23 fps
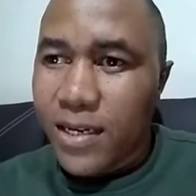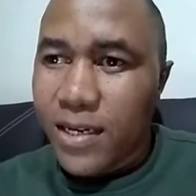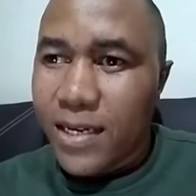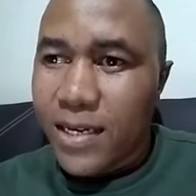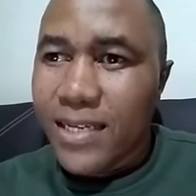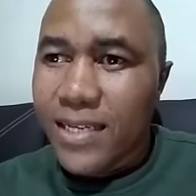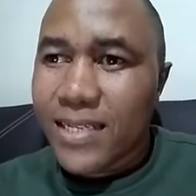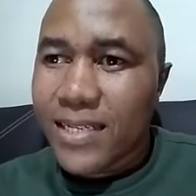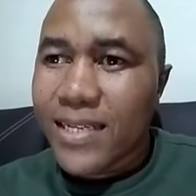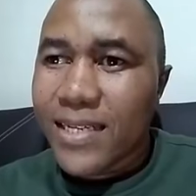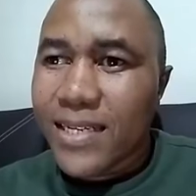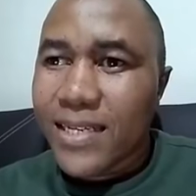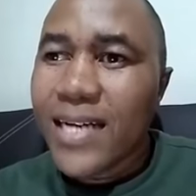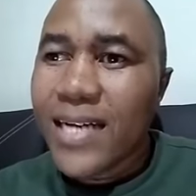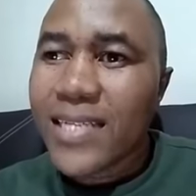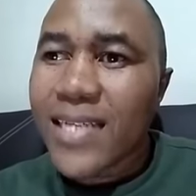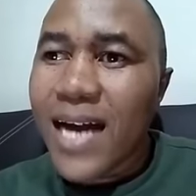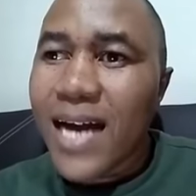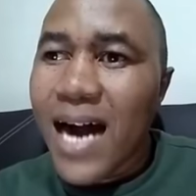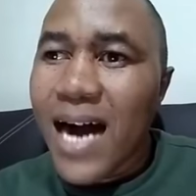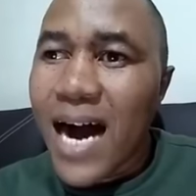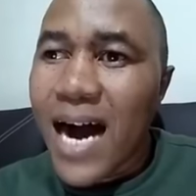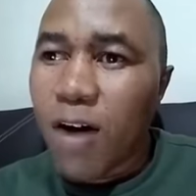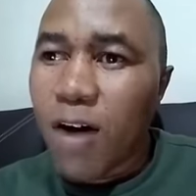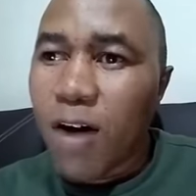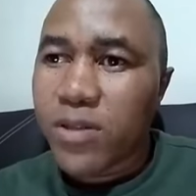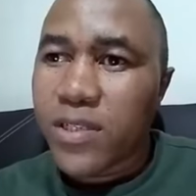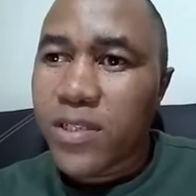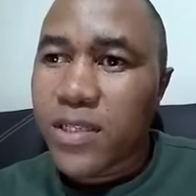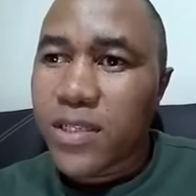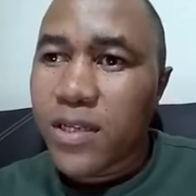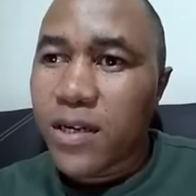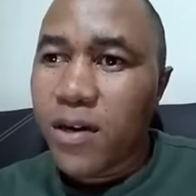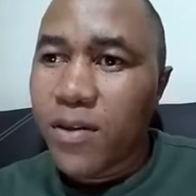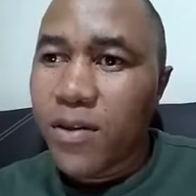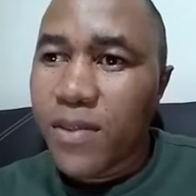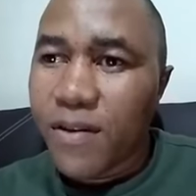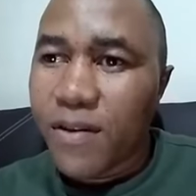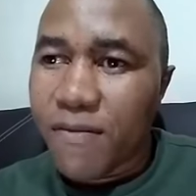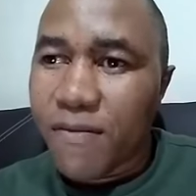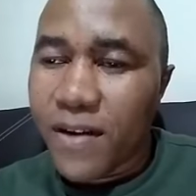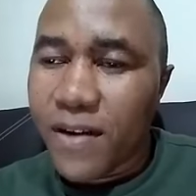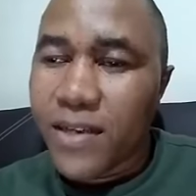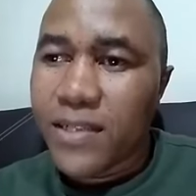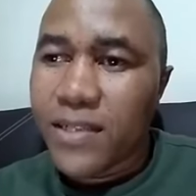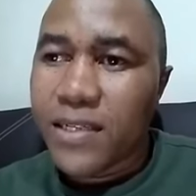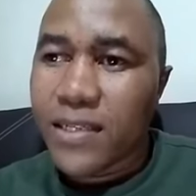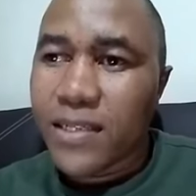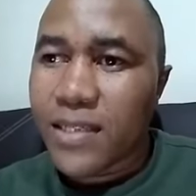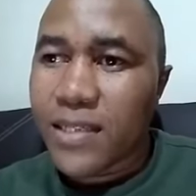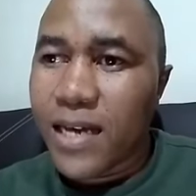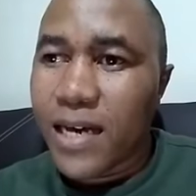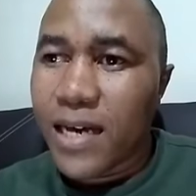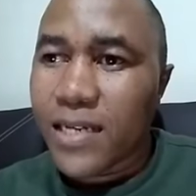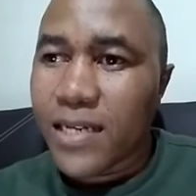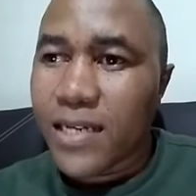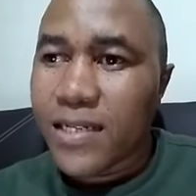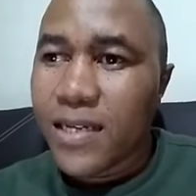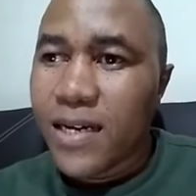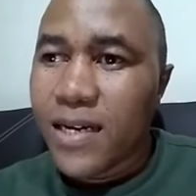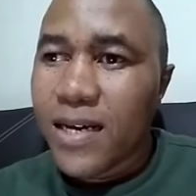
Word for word: It turned out on the findings that